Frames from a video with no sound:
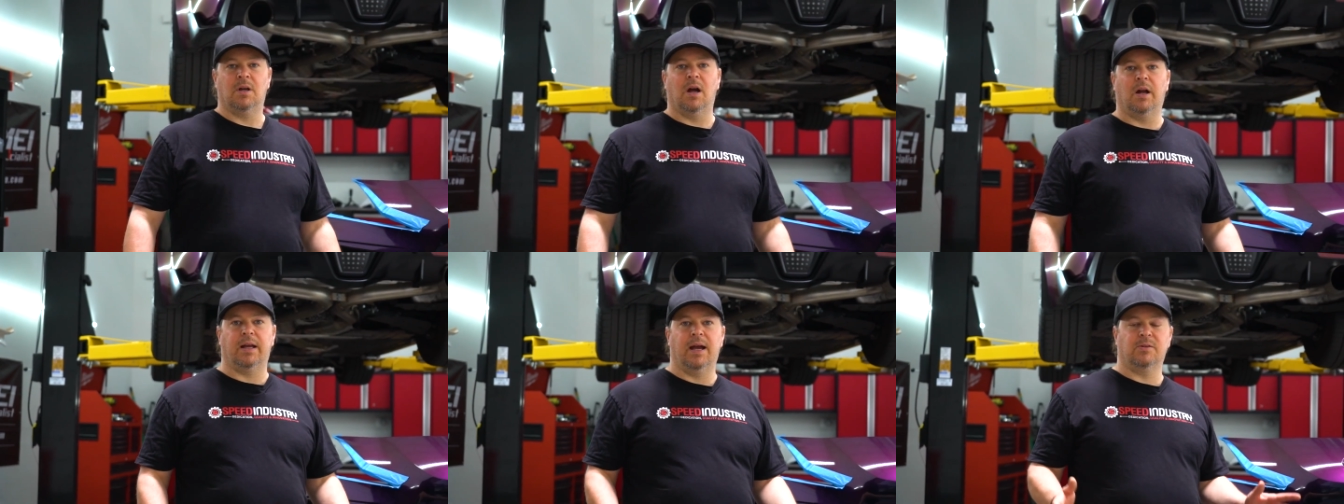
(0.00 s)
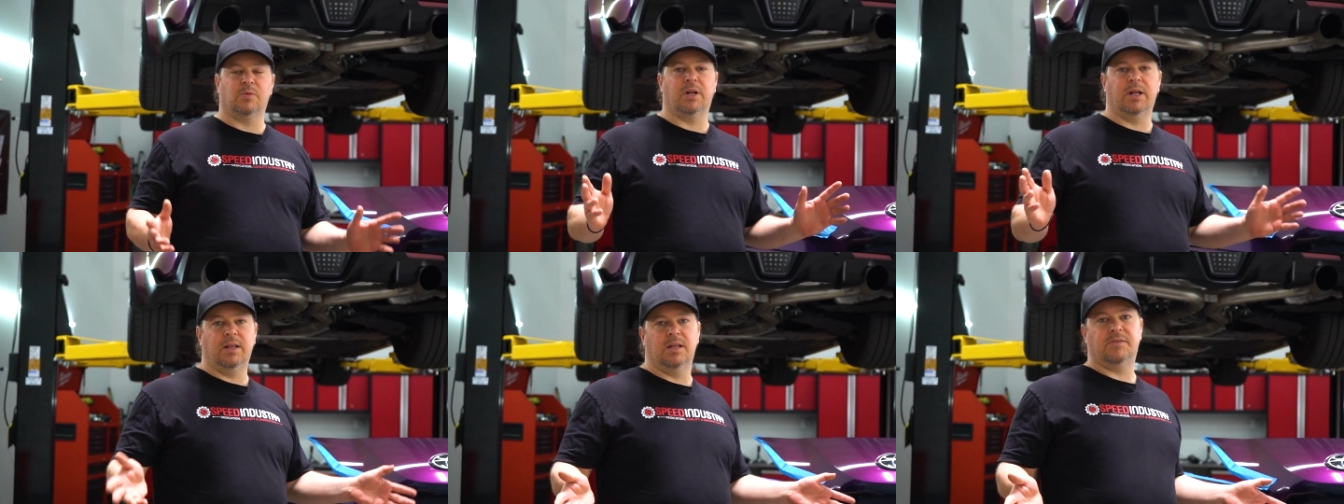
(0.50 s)
All right, guys, we're
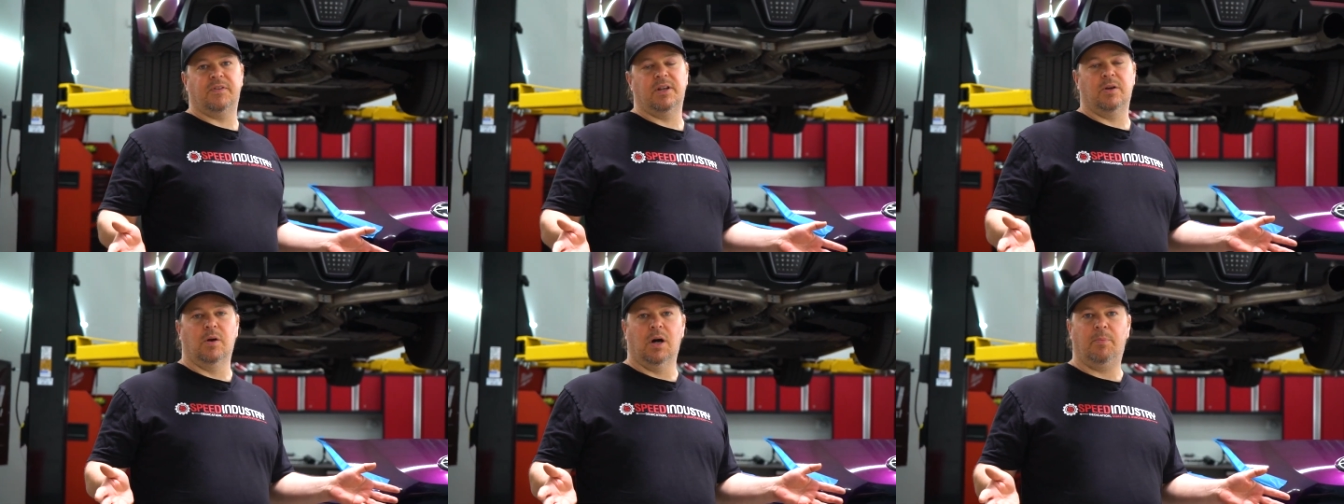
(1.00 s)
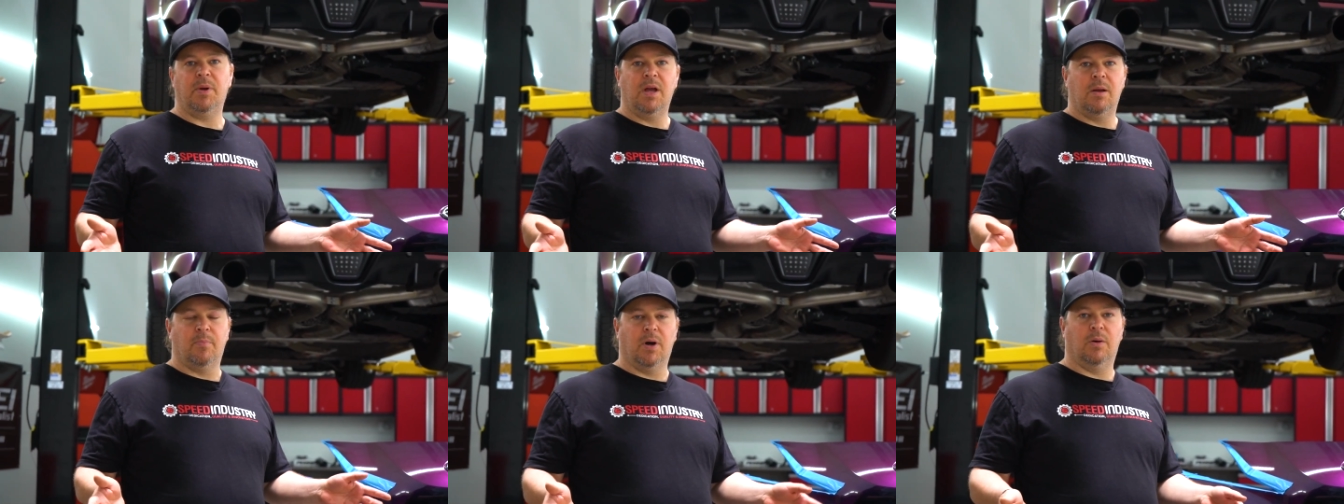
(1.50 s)
going to end this video up,
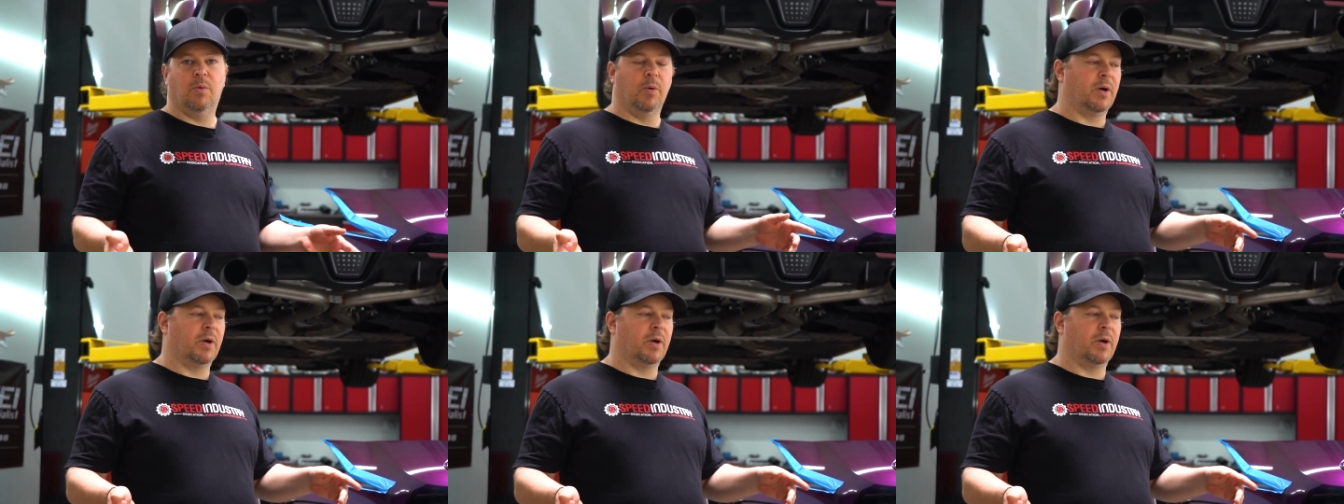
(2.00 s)
but what